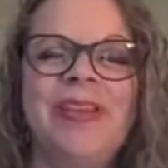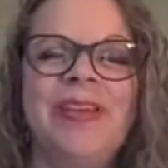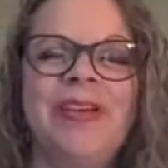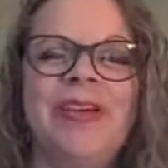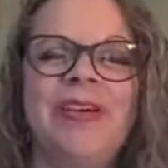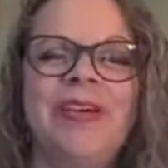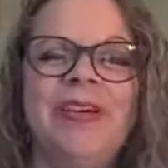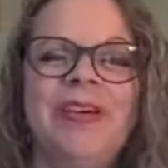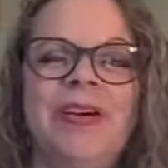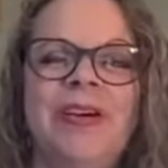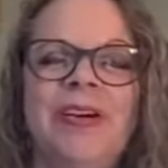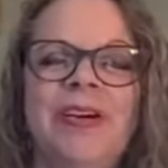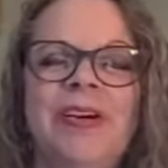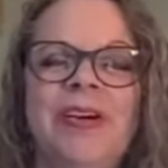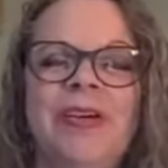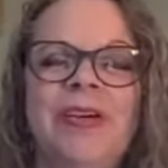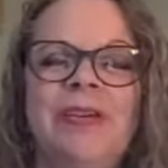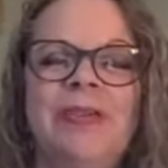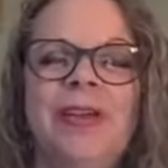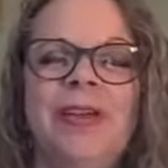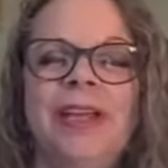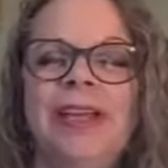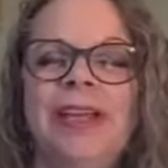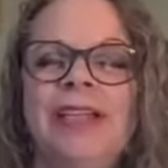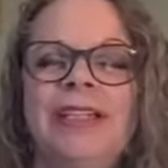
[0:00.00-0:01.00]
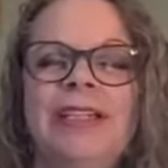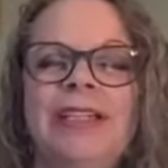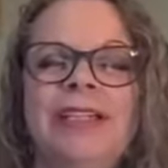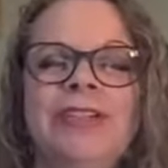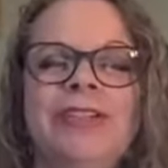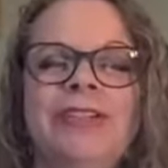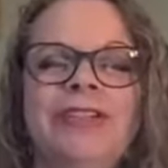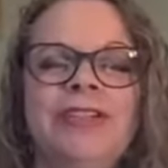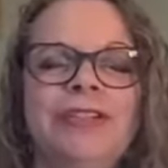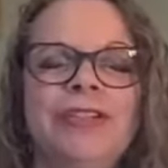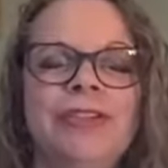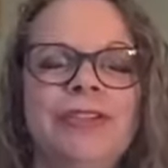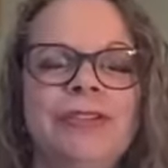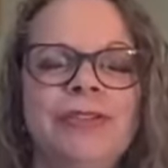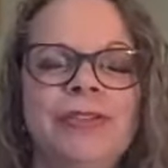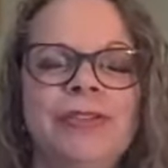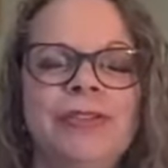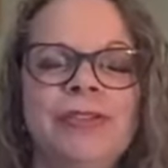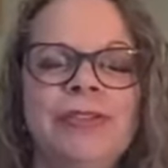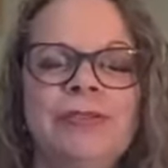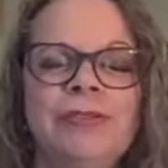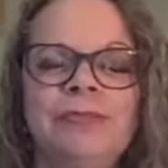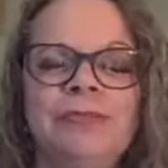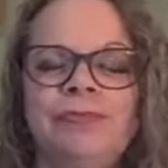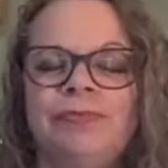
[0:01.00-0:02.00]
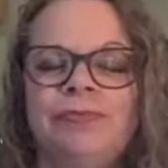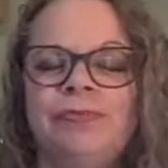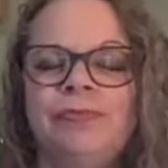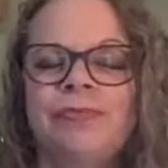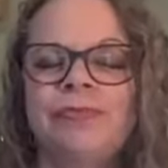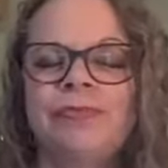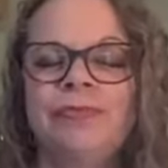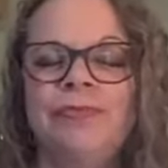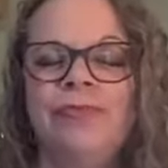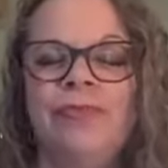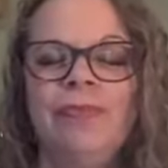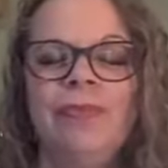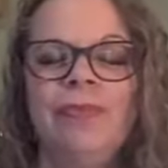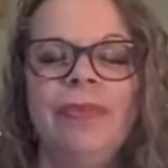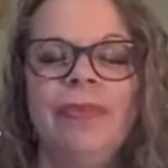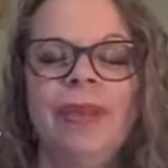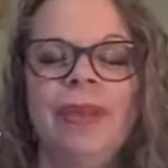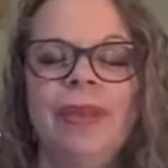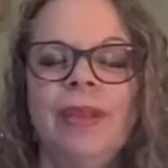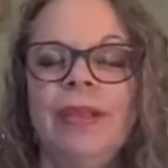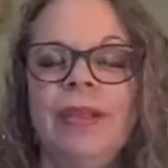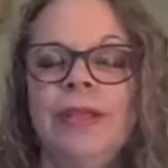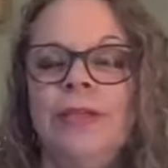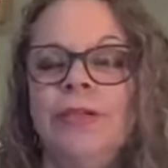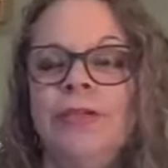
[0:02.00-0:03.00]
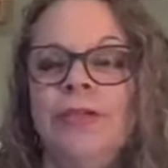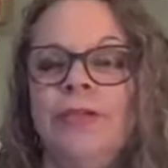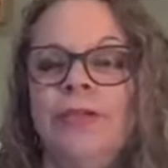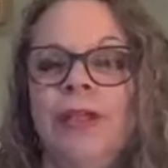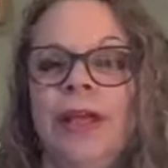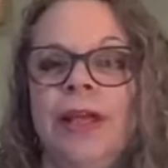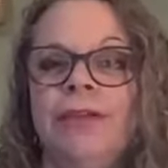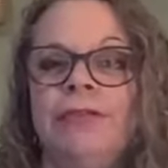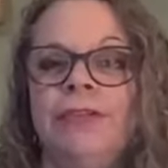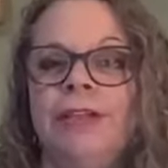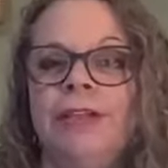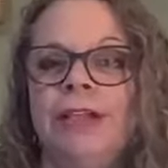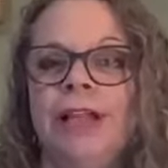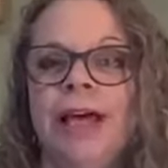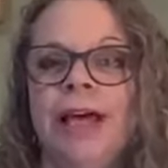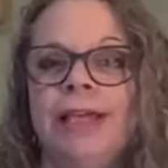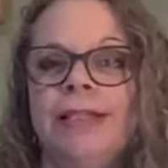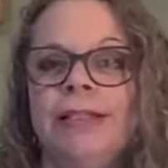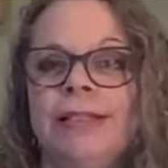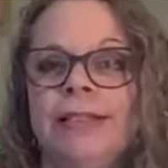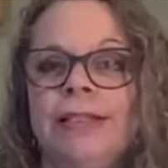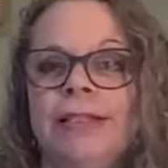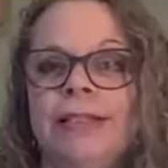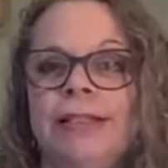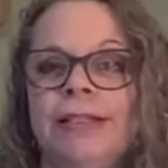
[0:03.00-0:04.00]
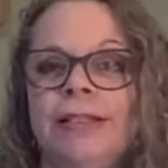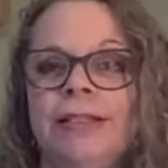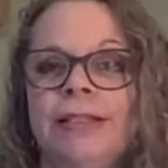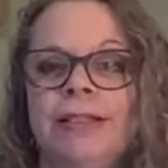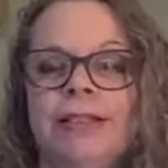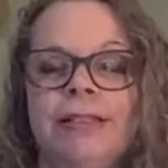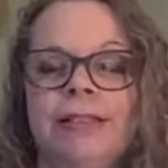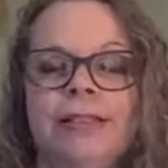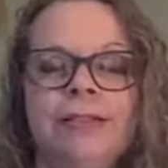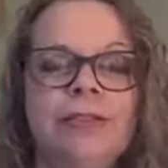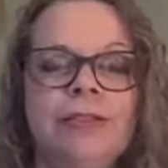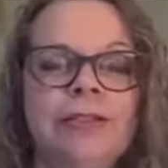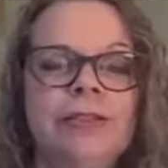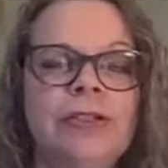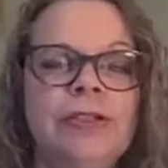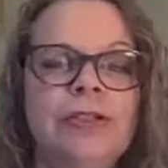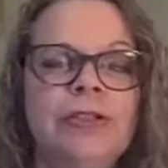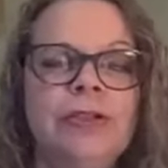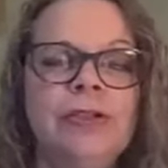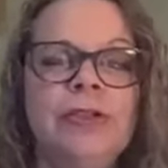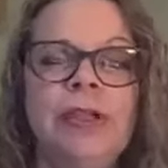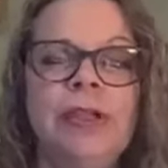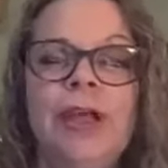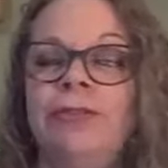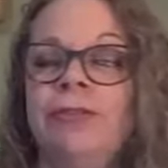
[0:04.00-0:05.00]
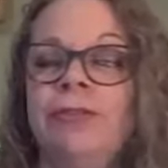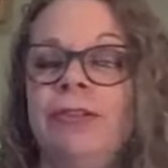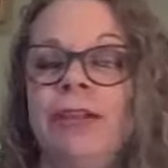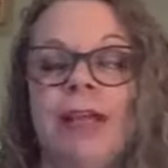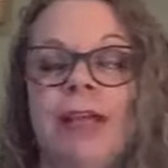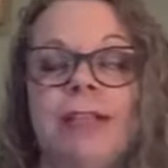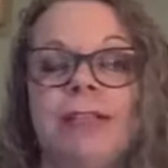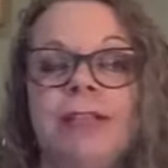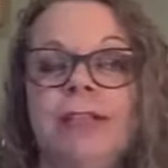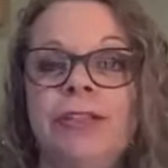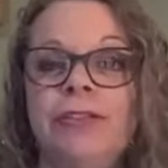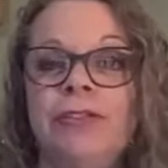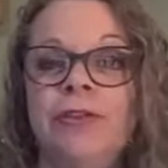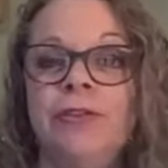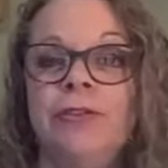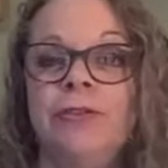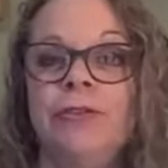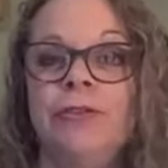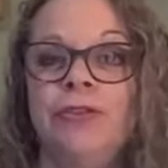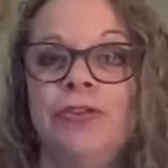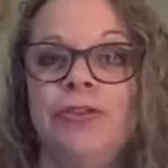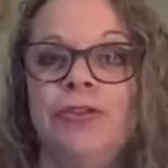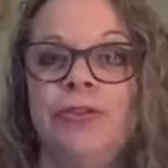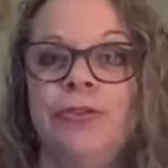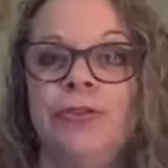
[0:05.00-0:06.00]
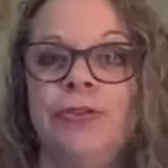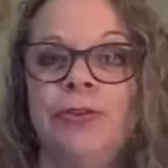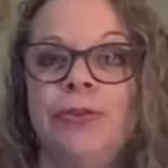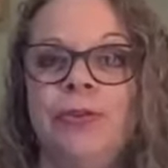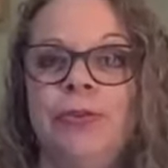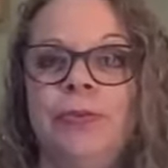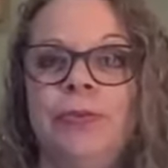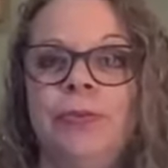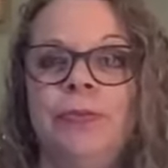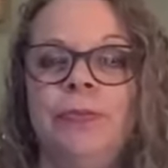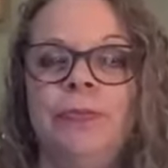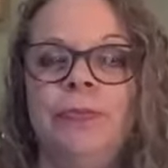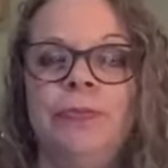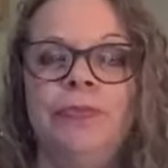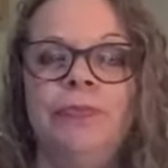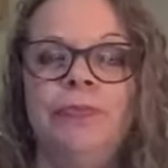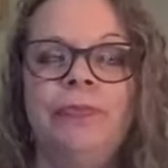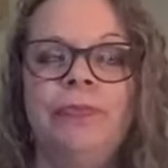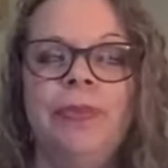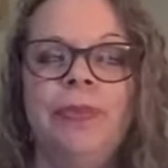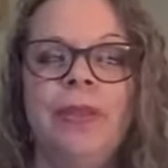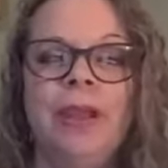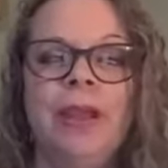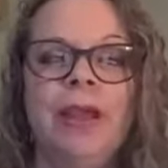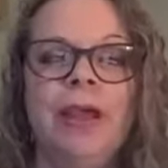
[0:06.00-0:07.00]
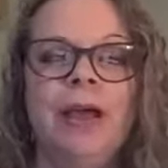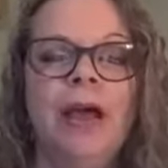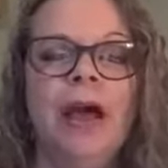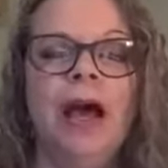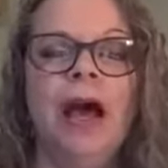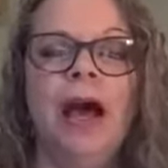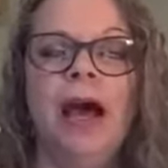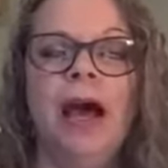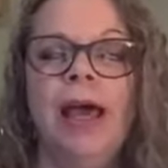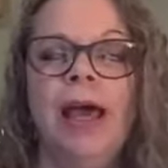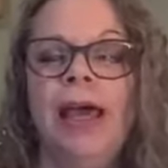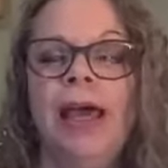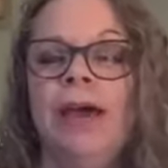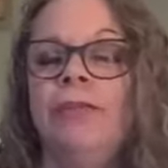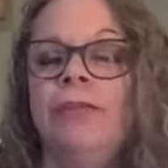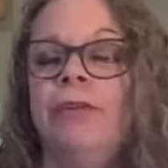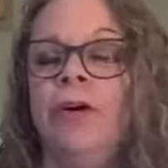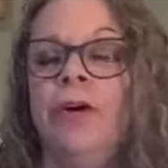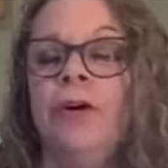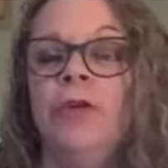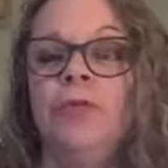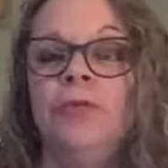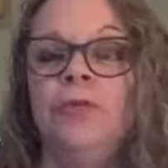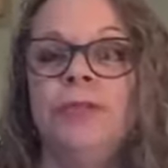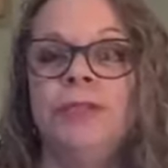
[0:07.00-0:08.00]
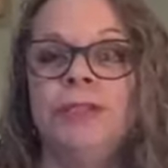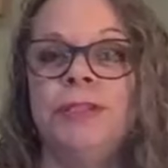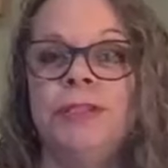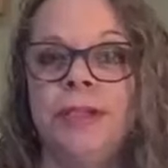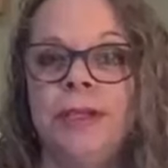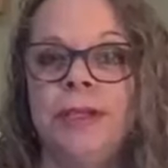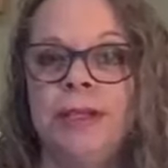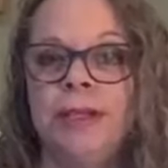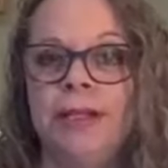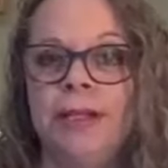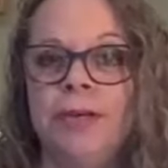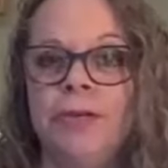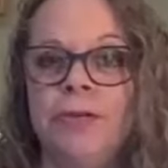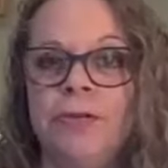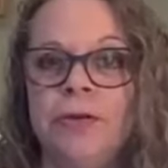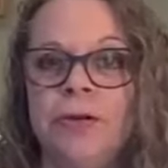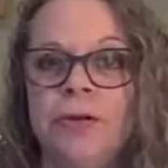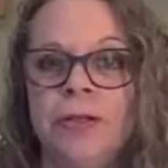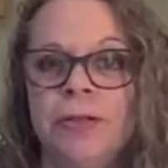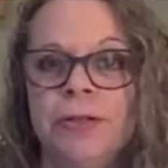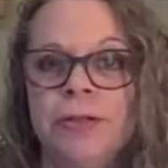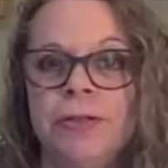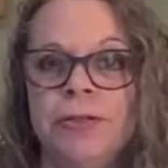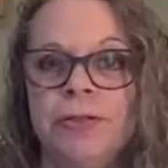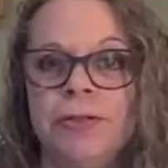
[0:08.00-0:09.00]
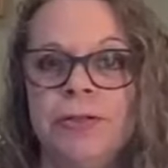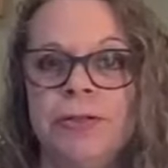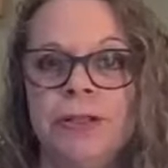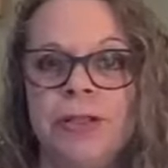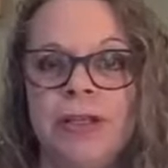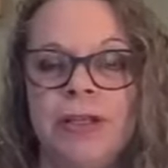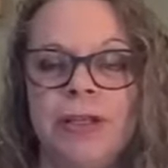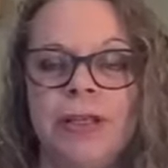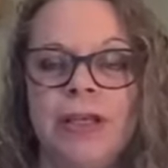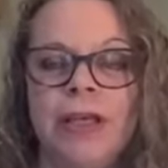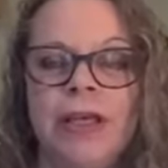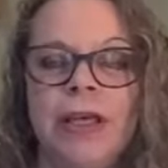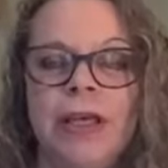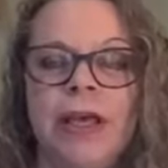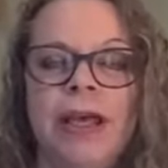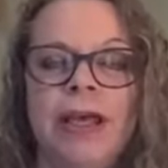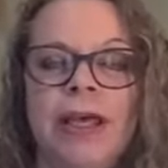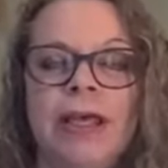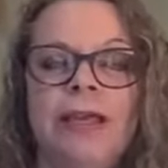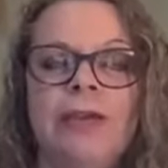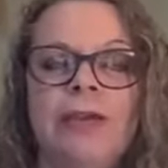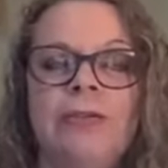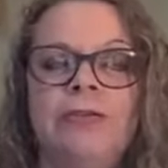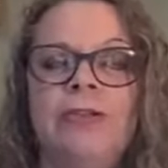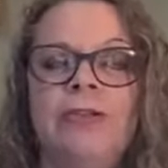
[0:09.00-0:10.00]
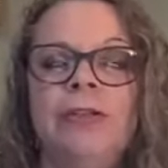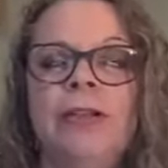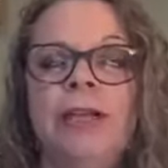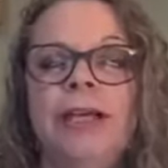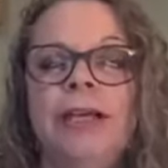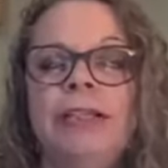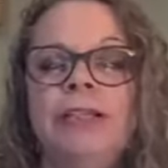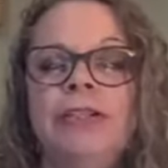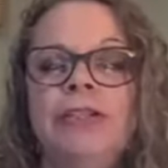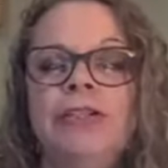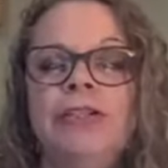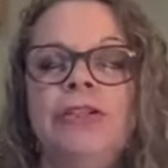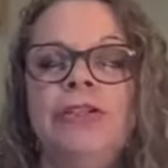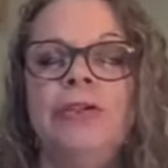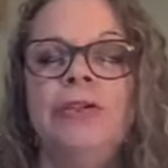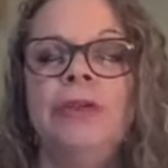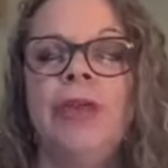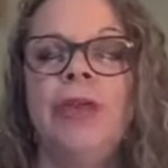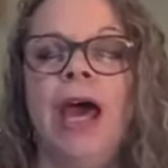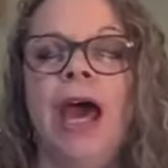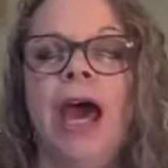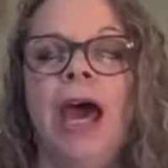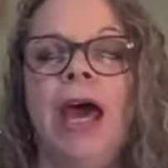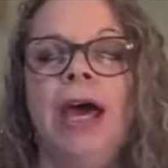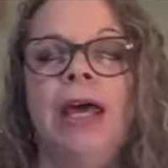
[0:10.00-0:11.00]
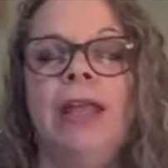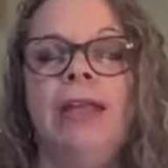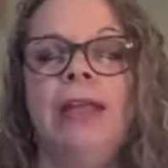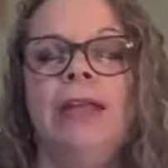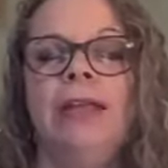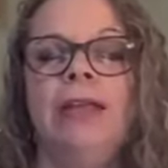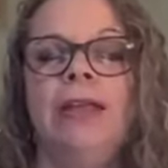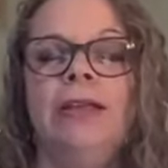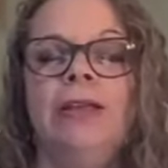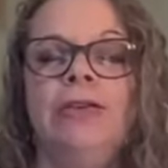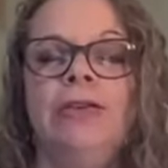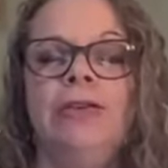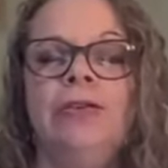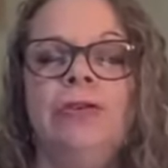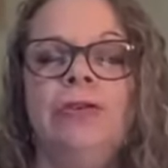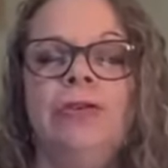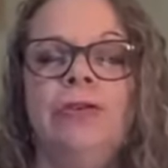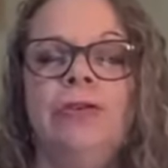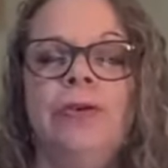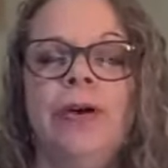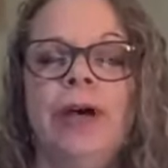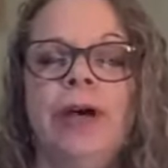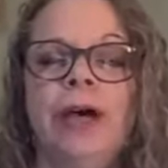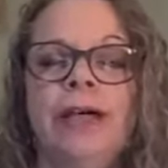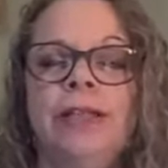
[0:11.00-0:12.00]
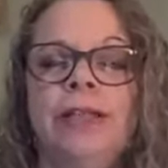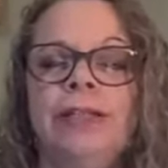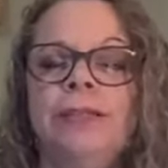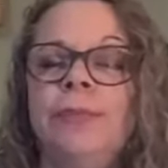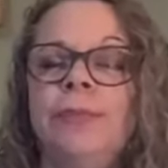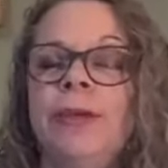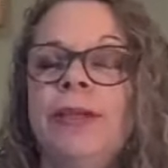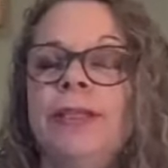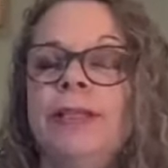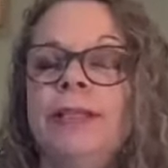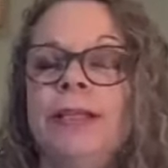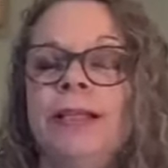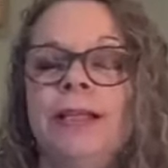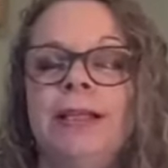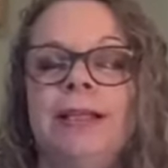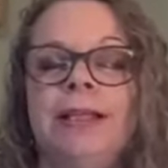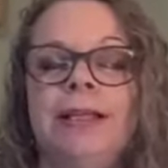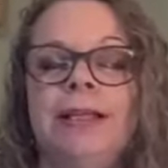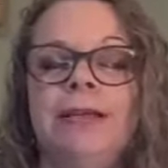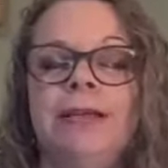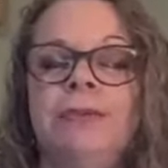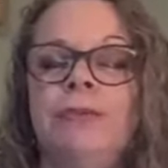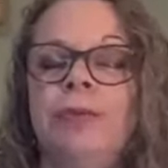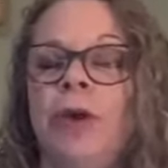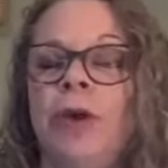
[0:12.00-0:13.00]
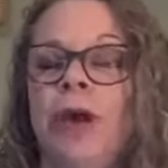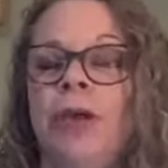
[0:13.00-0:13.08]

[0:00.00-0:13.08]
There are Reiki teachers, that do live classes or do live classes over Zoom. I have a home study course. If you'd like to do that, you uh, it's basically a